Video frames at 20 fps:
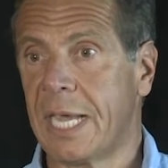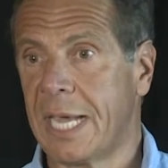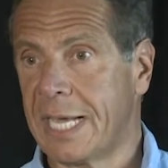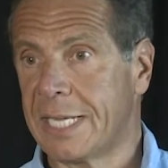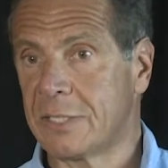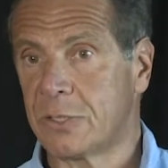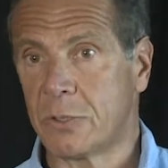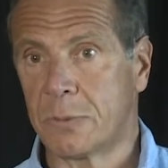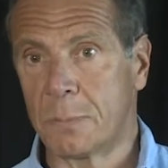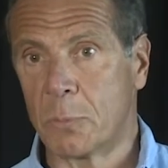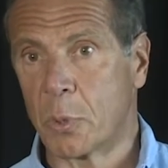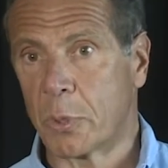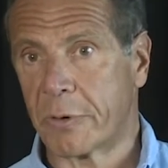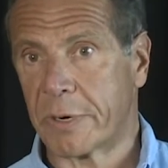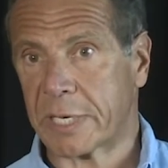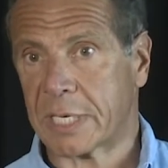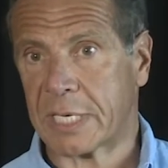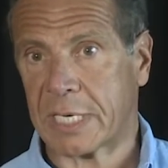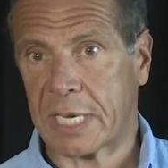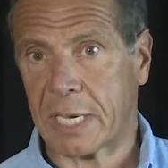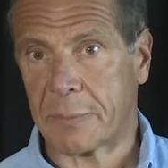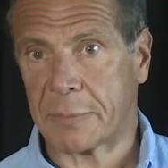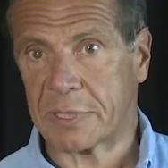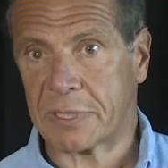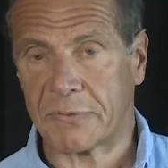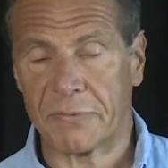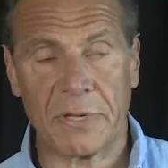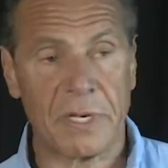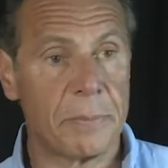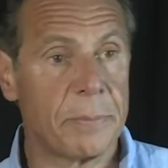and do more economic
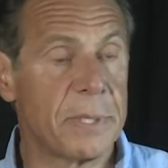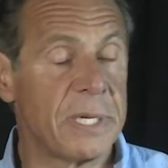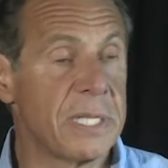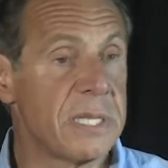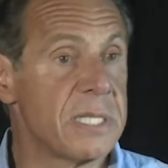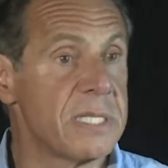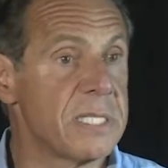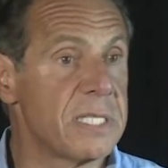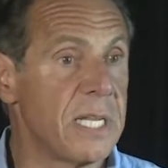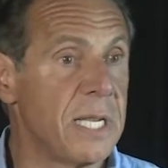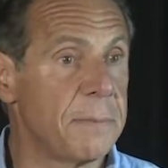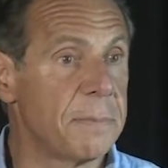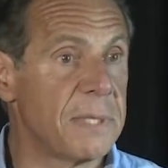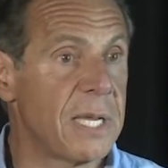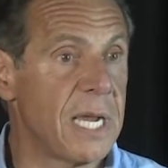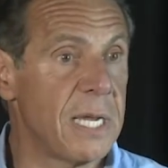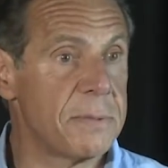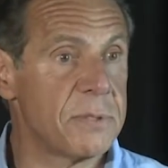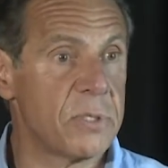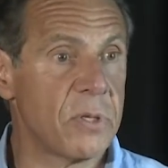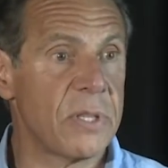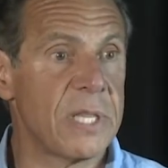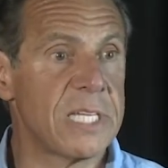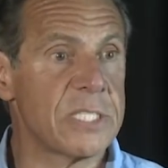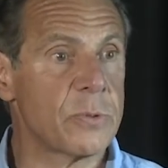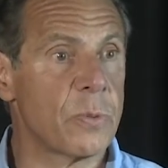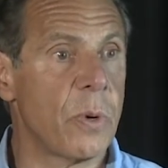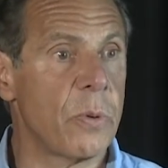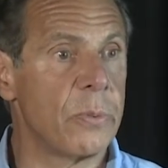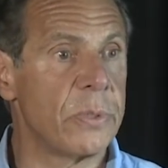development at the same time. So
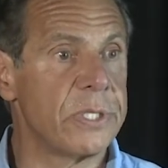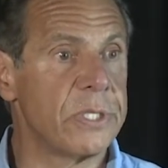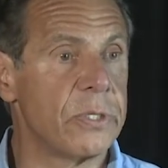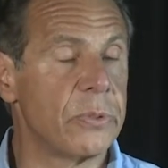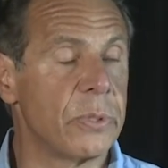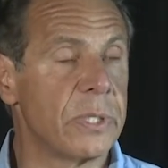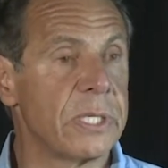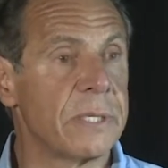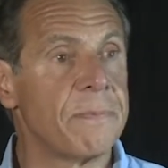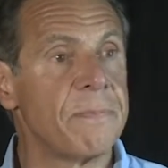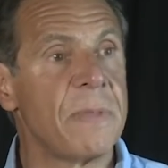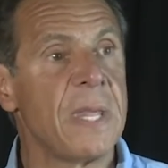that's what we're doing.